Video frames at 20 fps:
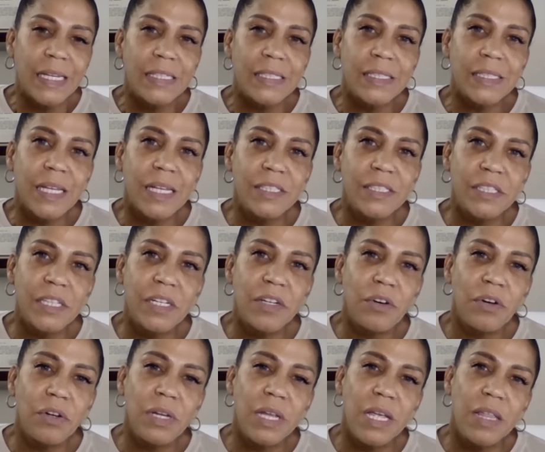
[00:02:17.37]
it's
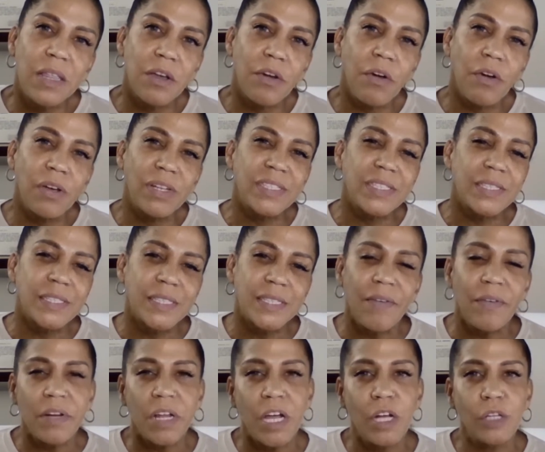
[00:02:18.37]
considered either
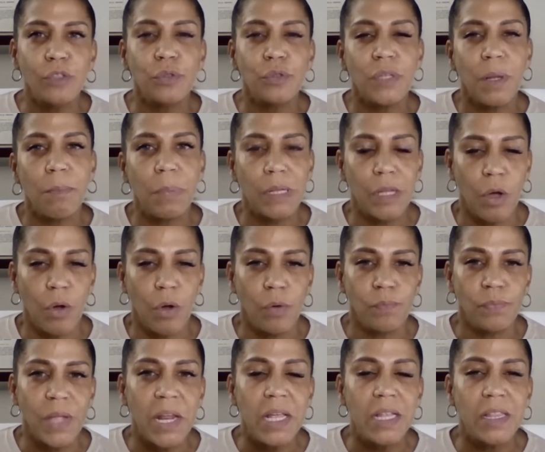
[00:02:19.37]
700 and
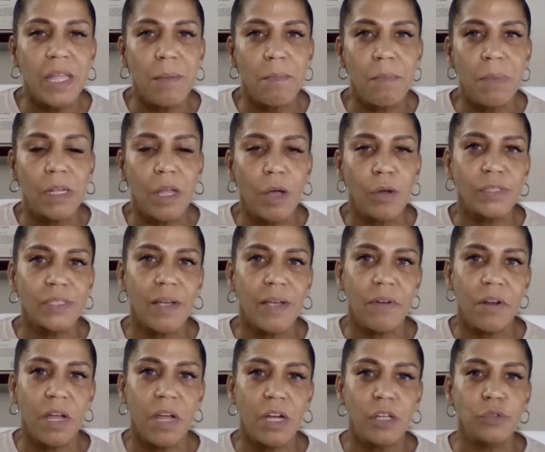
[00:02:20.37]
below. Anything below
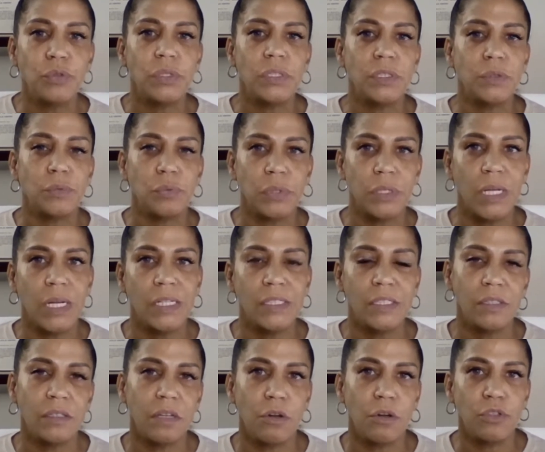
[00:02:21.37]
700 is really
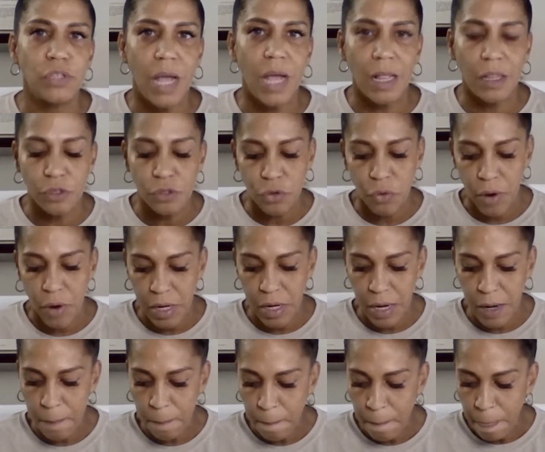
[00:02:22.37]
considered challenge
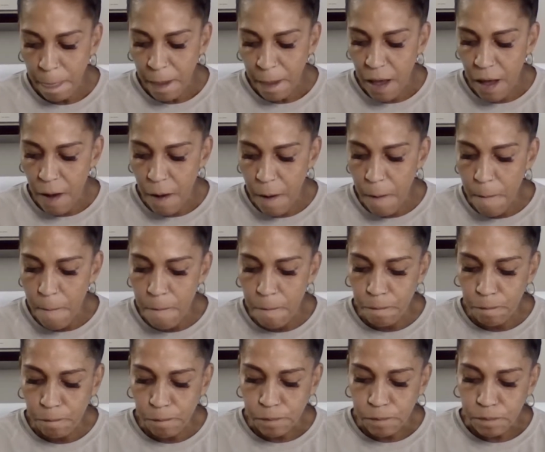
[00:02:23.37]
credit.
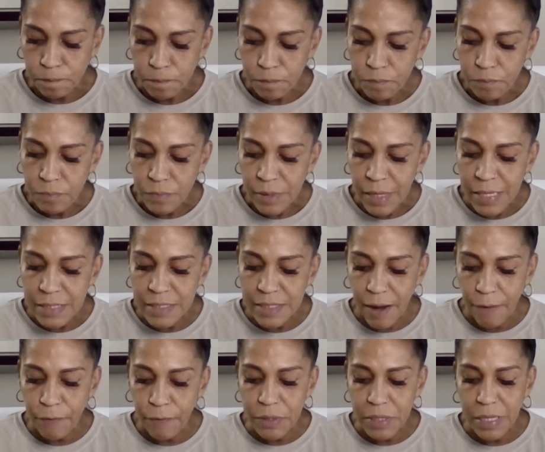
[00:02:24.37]
Um,
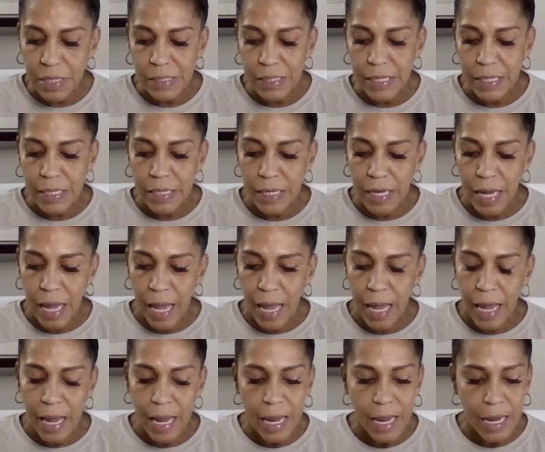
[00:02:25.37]
Definitely
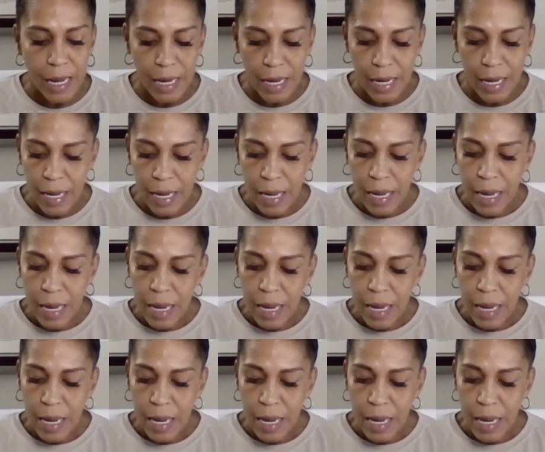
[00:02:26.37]
a